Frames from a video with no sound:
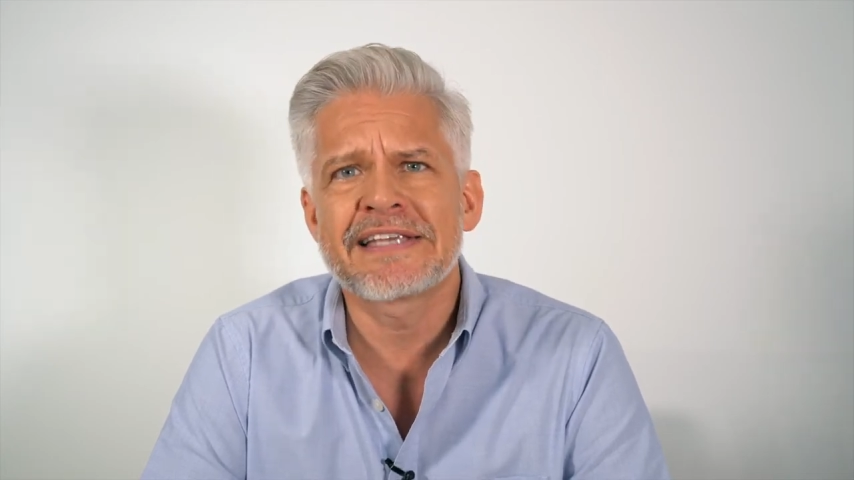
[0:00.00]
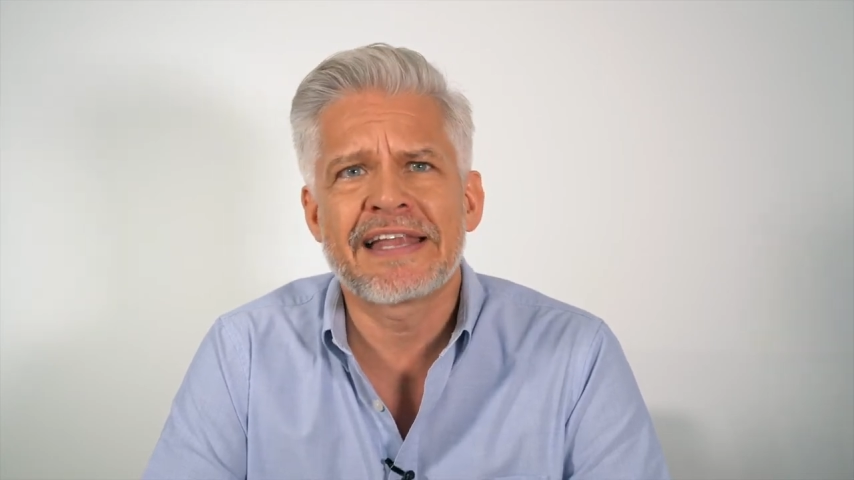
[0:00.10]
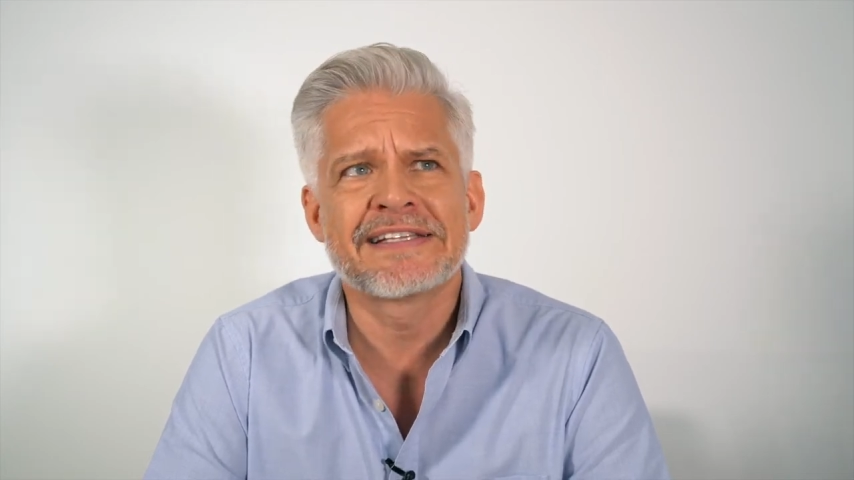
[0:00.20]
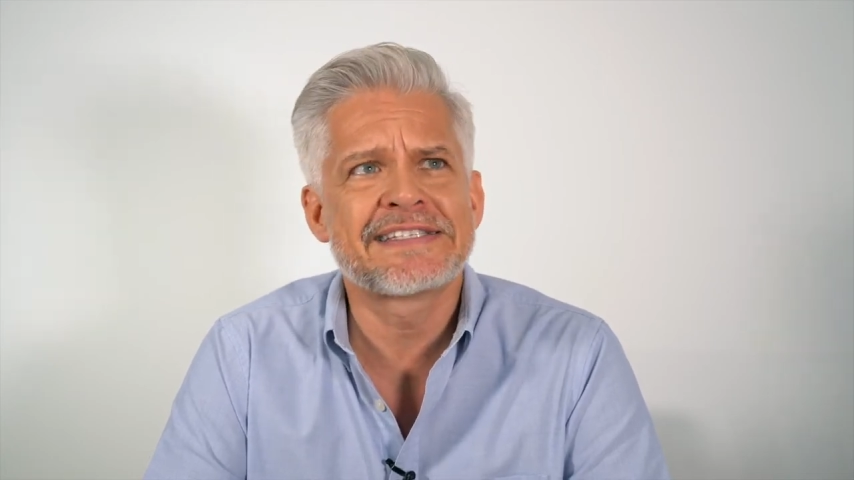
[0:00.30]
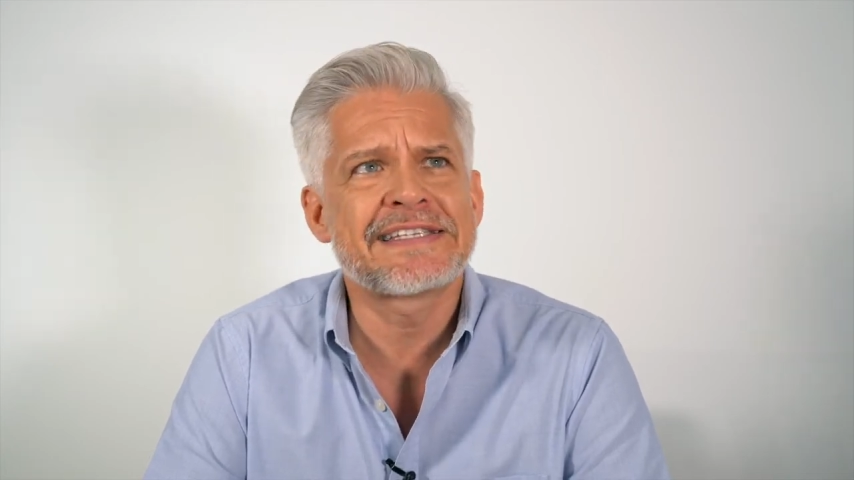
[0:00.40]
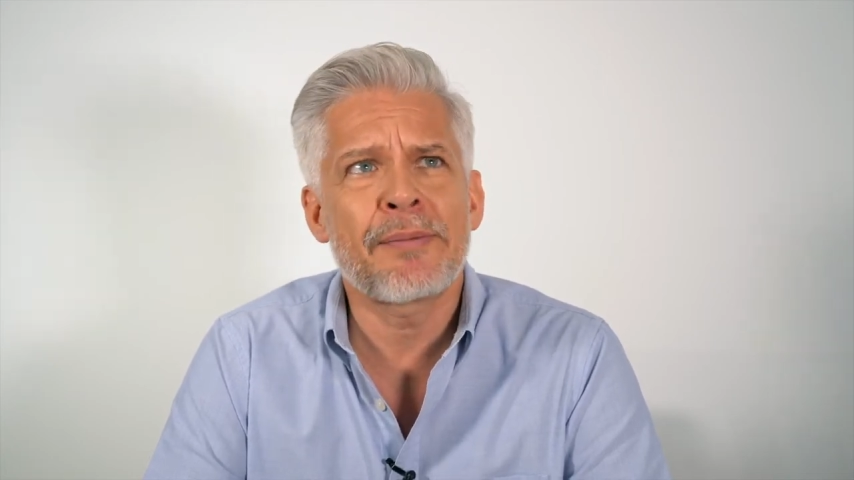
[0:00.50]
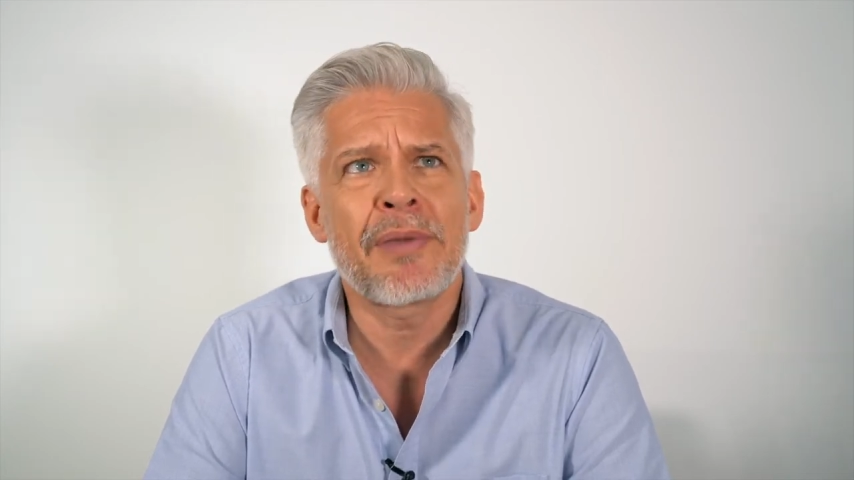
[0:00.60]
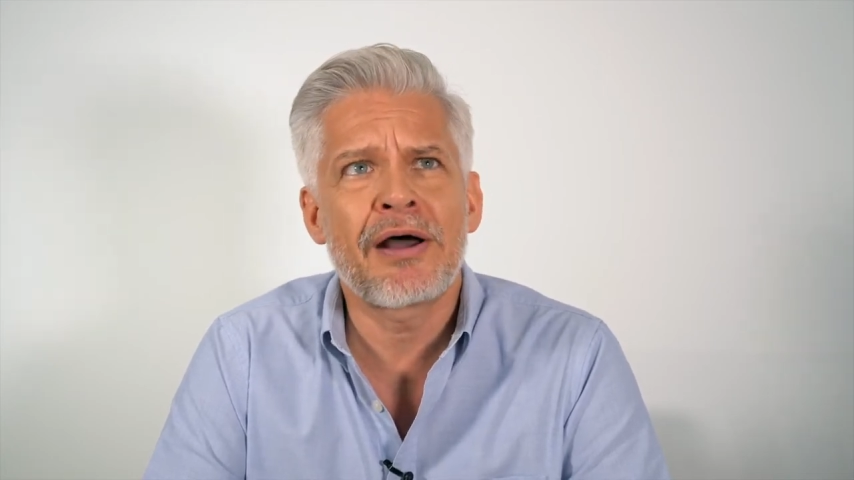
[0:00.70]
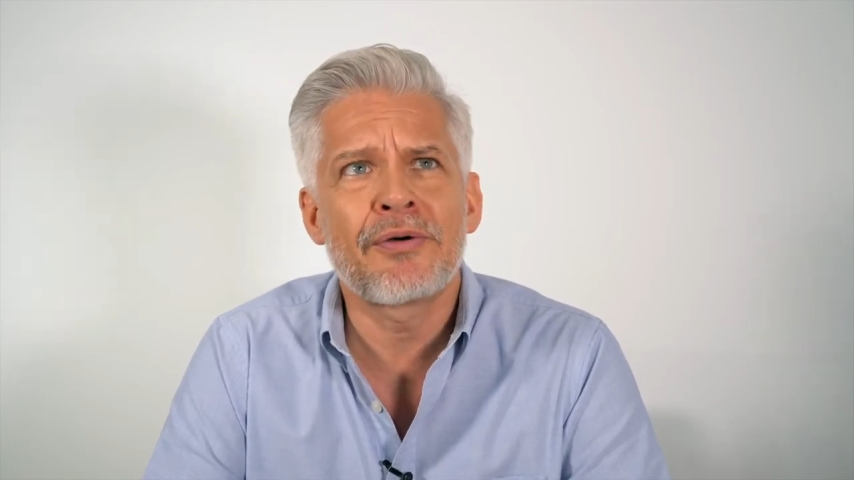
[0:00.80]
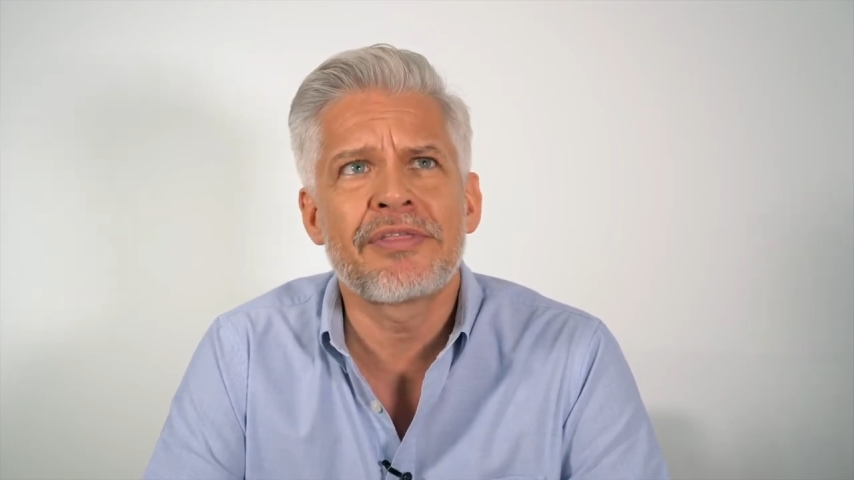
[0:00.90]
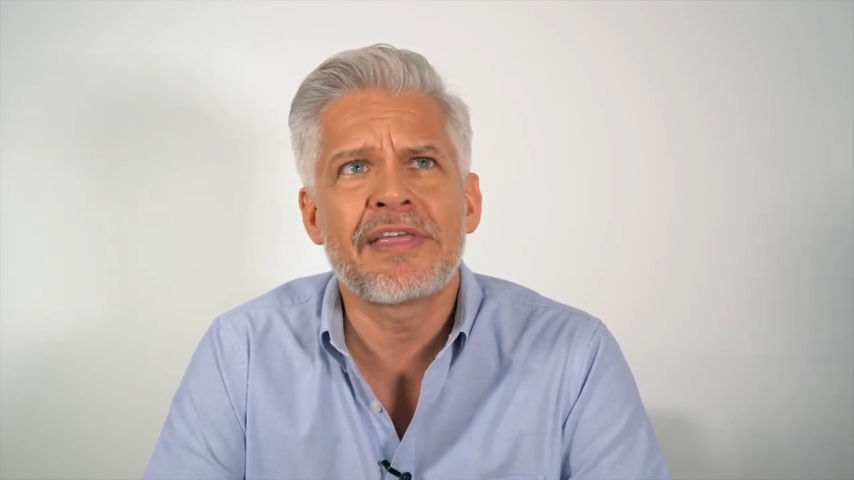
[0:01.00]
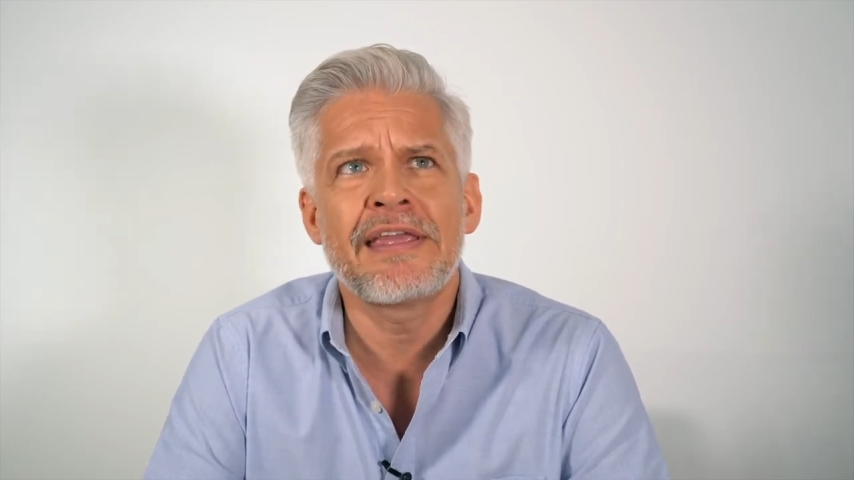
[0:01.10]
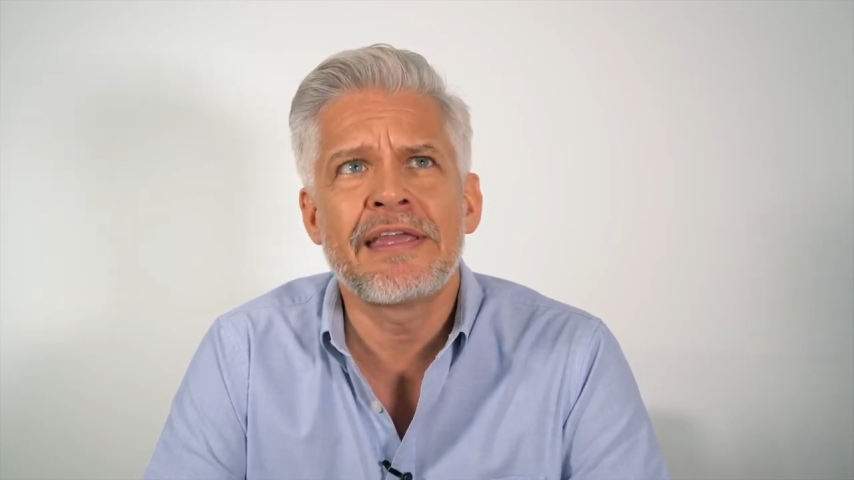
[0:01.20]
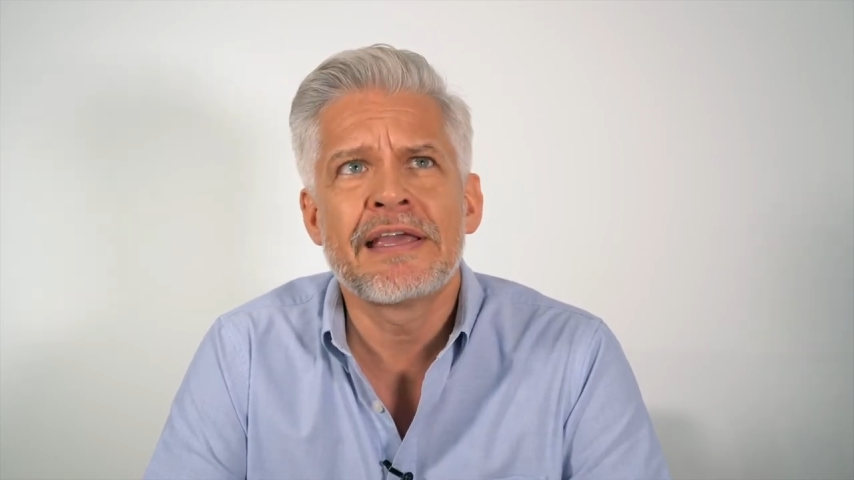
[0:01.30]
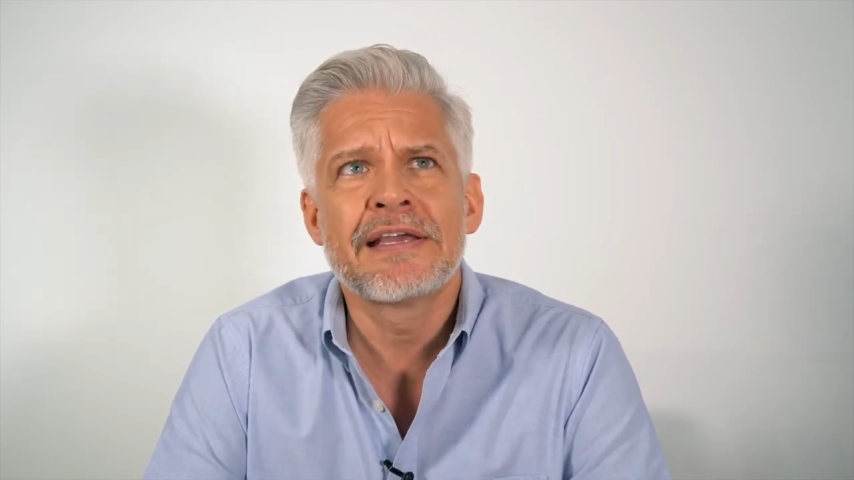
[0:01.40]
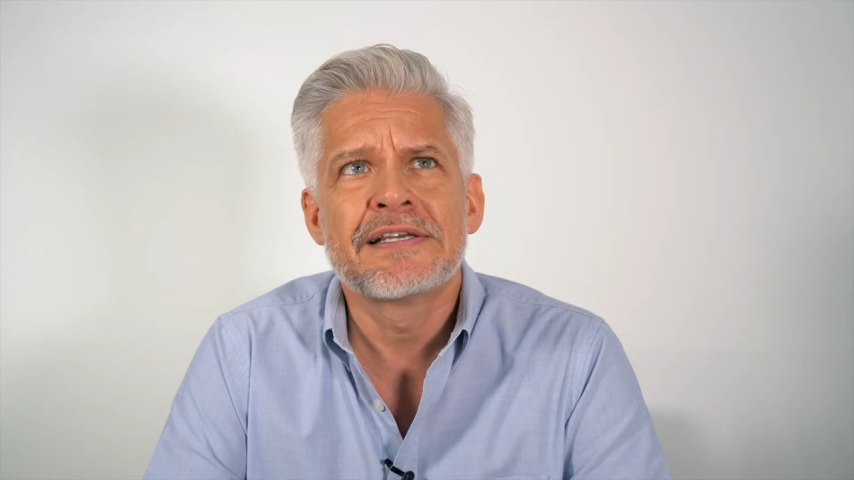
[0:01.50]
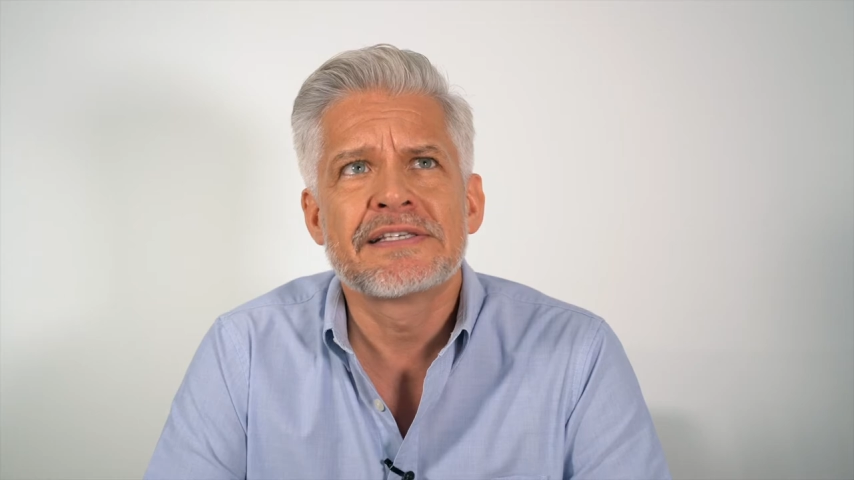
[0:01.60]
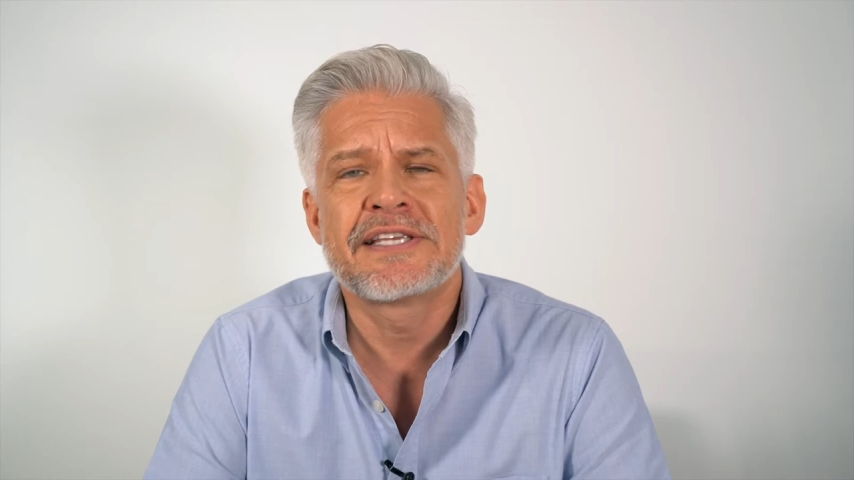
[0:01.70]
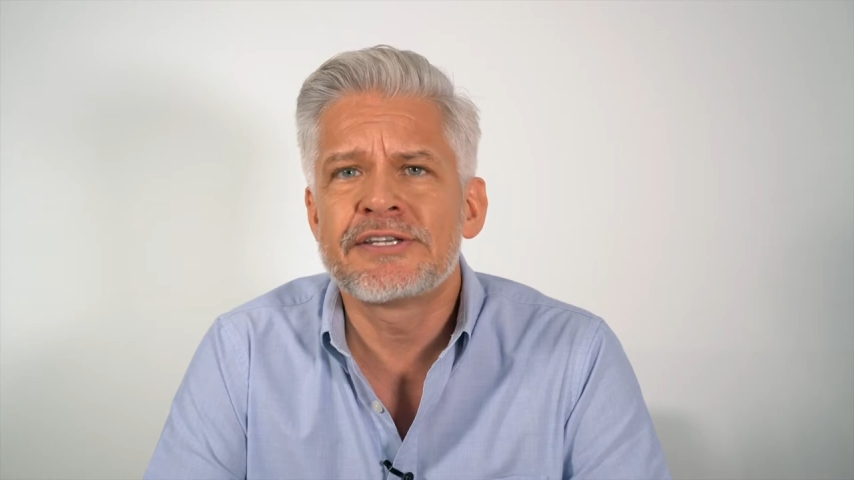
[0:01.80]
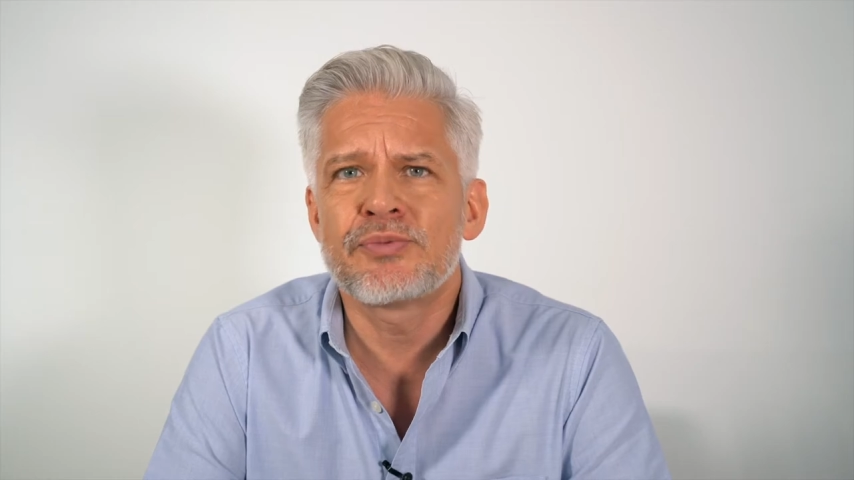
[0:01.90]
and somehow the
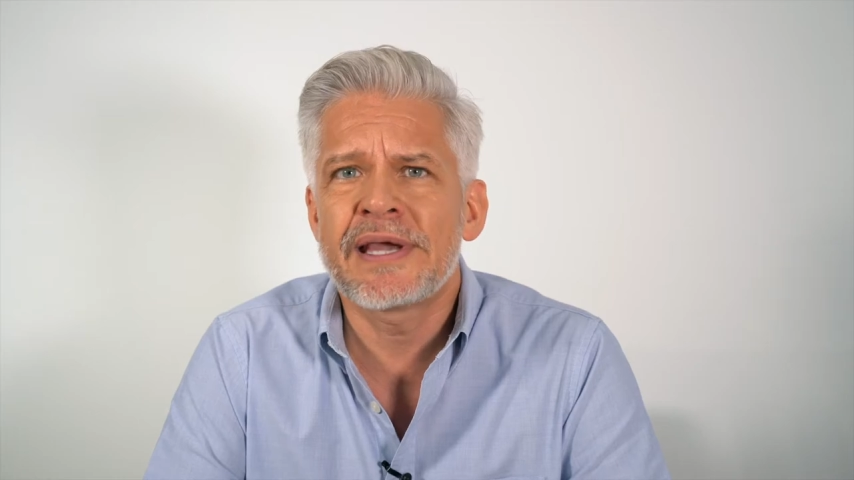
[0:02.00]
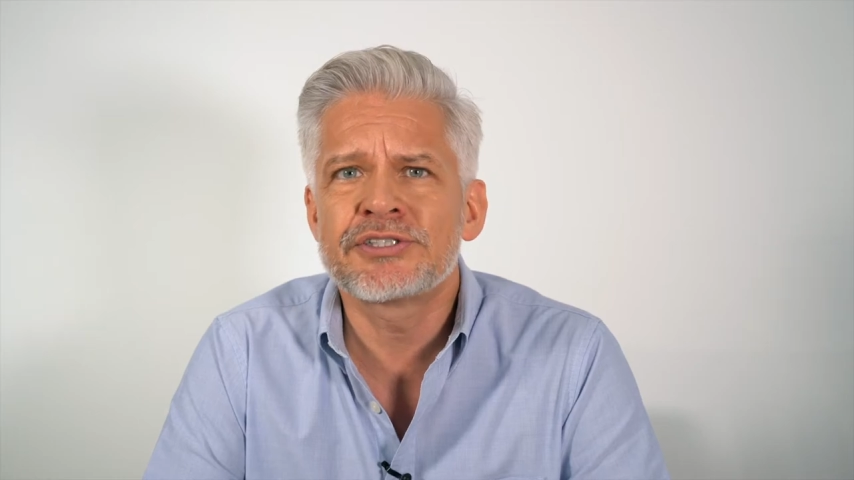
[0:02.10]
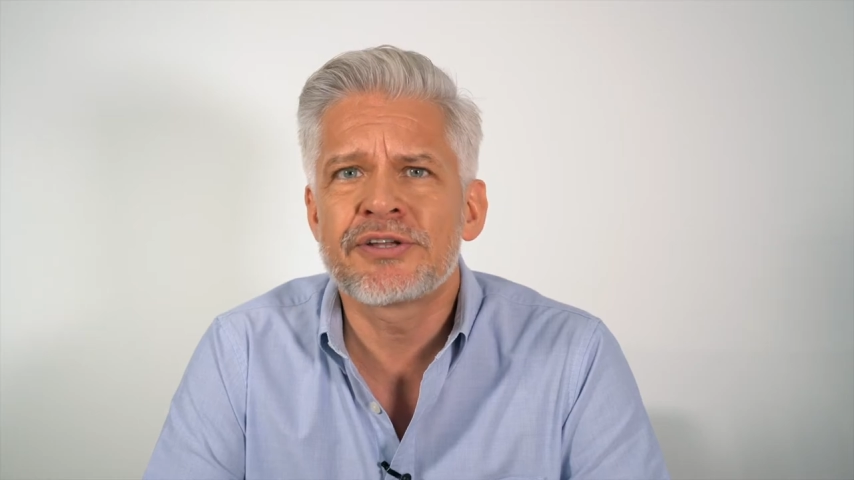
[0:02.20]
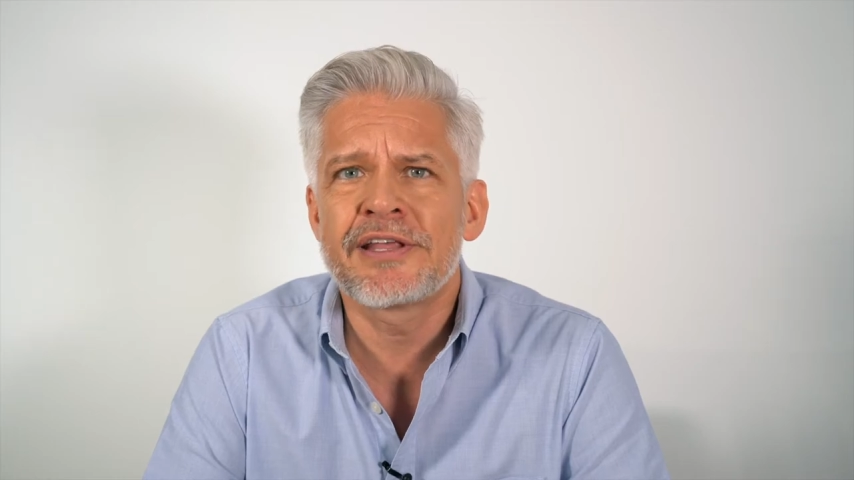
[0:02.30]
situation,